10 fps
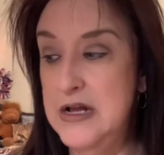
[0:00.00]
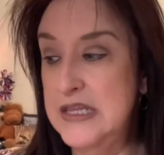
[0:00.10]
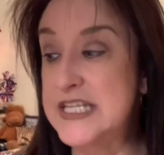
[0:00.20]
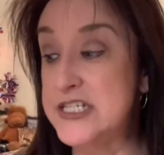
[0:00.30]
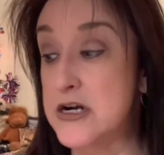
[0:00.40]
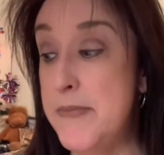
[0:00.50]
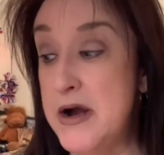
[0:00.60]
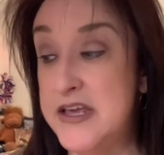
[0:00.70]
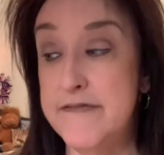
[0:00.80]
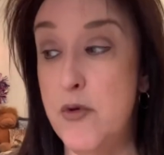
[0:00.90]
Let's talk
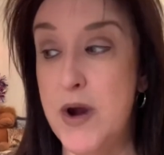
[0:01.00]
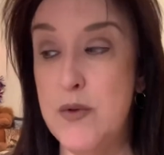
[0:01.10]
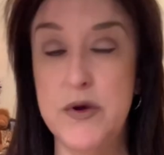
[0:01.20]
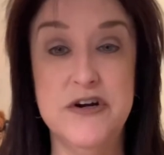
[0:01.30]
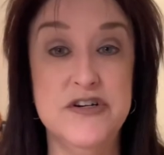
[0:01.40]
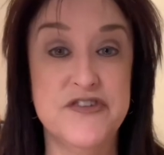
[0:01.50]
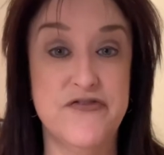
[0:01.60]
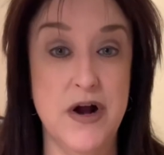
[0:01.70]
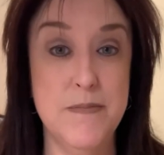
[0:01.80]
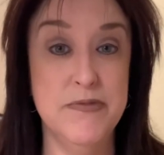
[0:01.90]
about giveaway winners
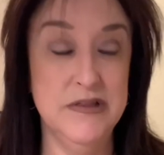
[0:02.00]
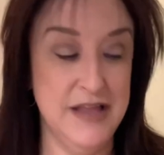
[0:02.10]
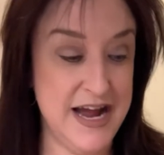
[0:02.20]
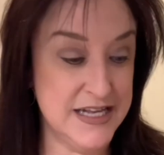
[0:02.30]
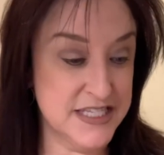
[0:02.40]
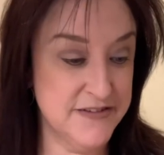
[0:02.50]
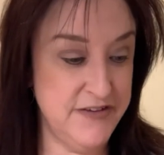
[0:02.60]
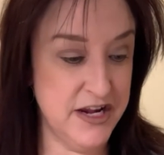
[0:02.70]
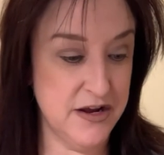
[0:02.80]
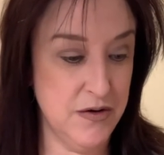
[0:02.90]
from the last
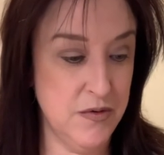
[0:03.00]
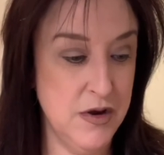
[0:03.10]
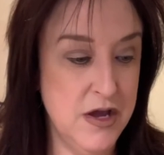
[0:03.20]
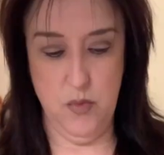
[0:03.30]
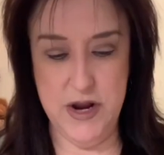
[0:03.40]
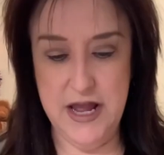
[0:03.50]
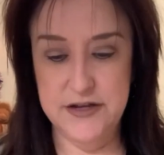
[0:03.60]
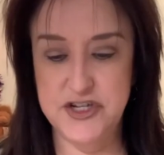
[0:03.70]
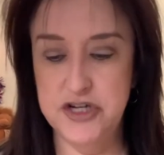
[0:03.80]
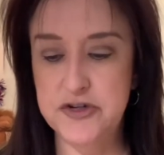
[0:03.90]
video. We
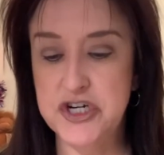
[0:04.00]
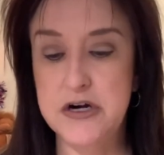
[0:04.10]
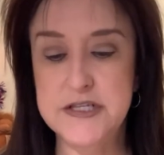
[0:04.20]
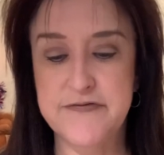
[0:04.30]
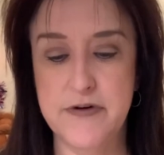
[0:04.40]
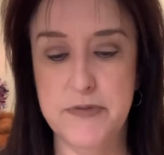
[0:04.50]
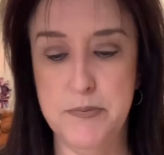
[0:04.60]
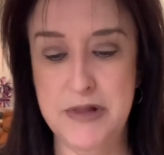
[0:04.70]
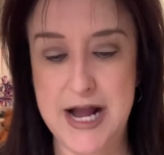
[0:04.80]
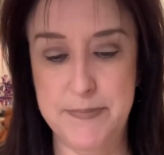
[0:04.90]
had two charts from the
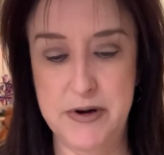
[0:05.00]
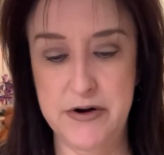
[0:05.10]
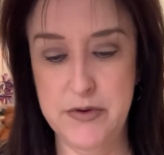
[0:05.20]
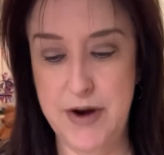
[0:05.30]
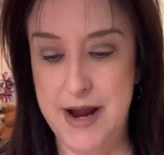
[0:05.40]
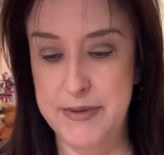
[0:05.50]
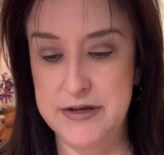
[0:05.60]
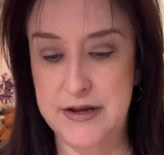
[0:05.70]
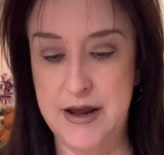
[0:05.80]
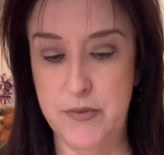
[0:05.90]
Blackberry
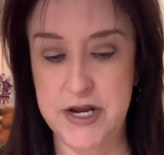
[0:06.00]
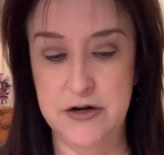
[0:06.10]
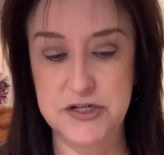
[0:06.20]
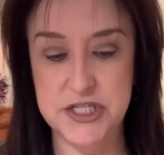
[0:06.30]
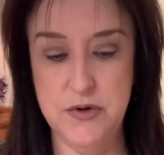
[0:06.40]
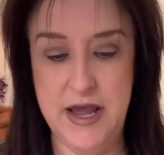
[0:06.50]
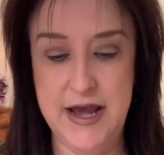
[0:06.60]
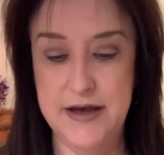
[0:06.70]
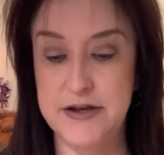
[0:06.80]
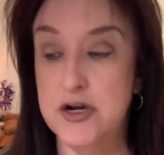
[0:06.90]
Rabbit and we also
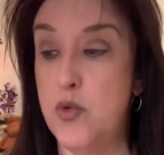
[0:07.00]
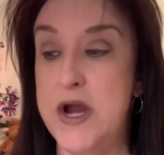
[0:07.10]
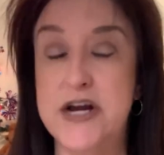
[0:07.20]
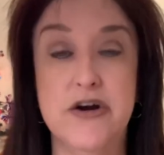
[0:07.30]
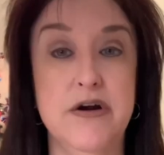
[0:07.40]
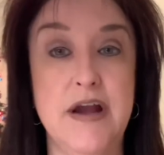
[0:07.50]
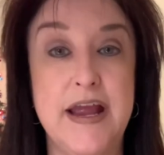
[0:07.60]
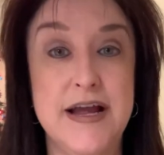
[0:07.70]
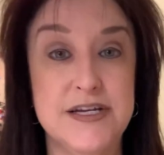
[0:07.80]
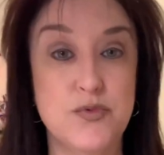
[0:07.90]
had Quaker
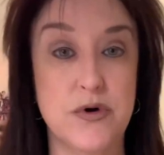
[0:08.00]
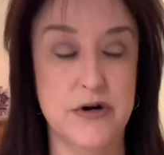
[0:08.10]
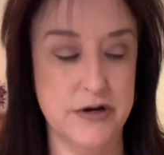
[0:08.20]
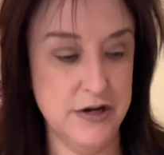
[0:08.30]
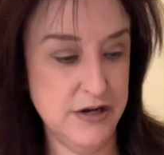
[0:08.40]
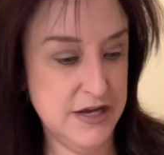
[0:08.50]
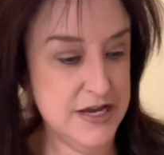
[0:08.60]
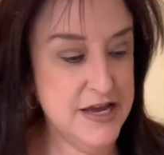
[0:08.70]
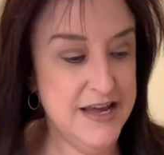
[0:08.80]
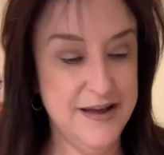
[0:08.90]
Handwork
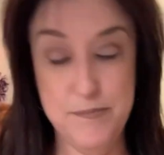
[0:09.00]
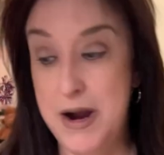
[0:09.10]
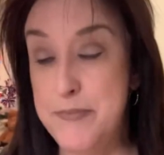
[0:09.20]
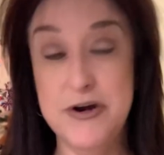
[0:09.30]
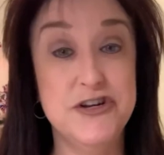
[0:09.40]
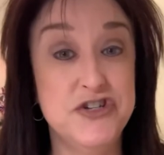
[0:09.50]
by Brenda